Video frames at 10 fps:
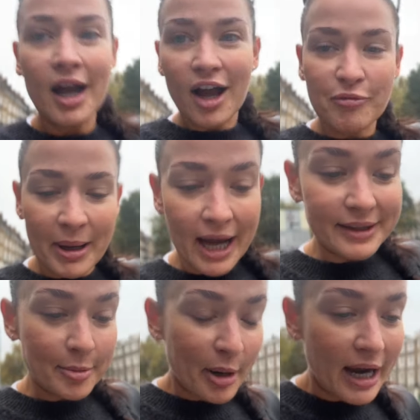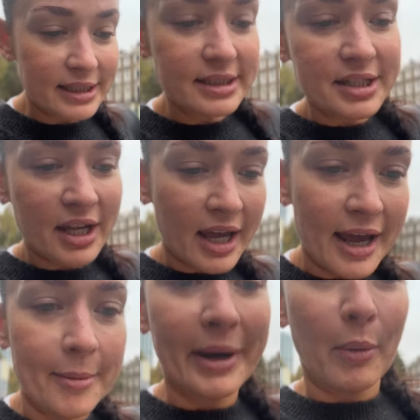of behind the brand,
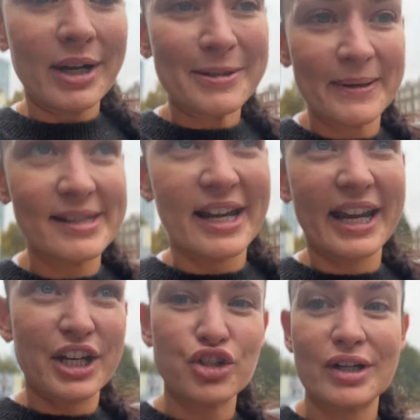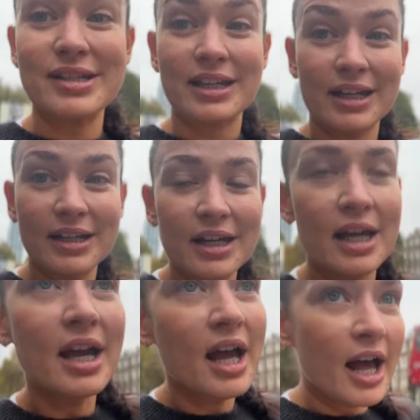um, and I want it to be as like interesting
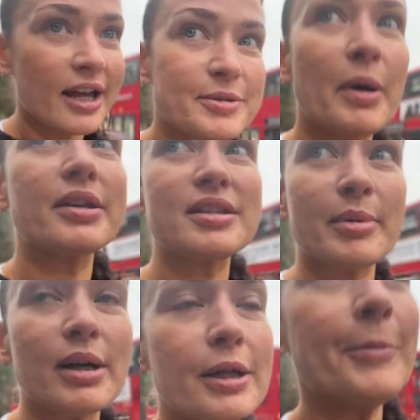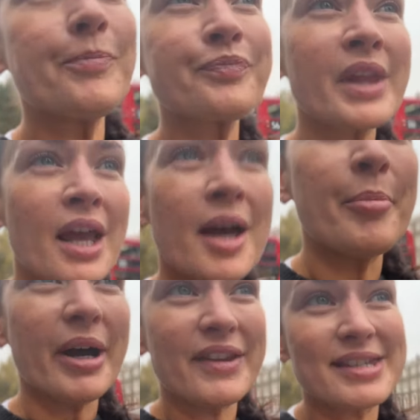as possible,
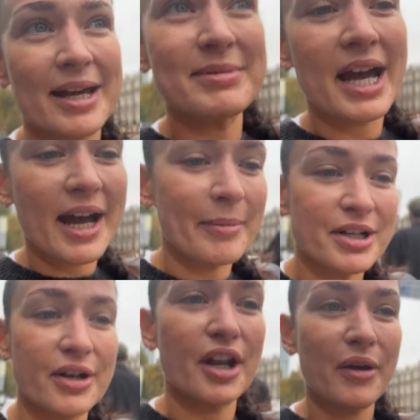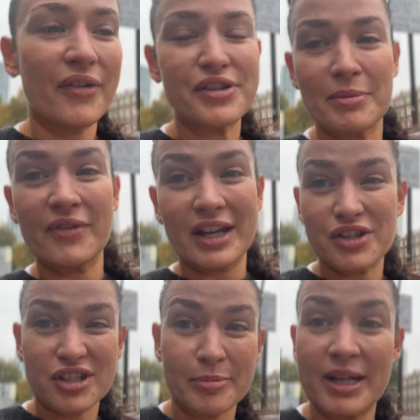but at the same time I don't know if some of it is
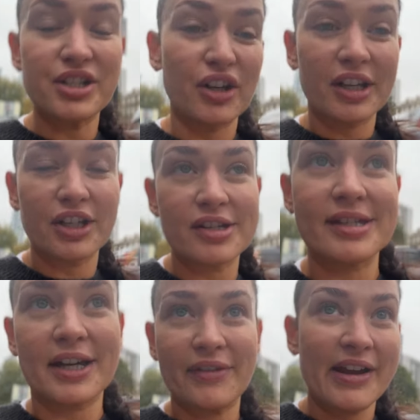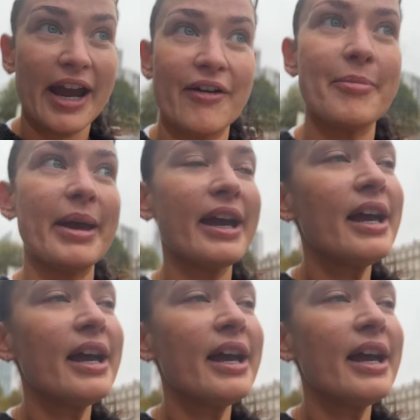just a bit dull and you're sick of it hearing me.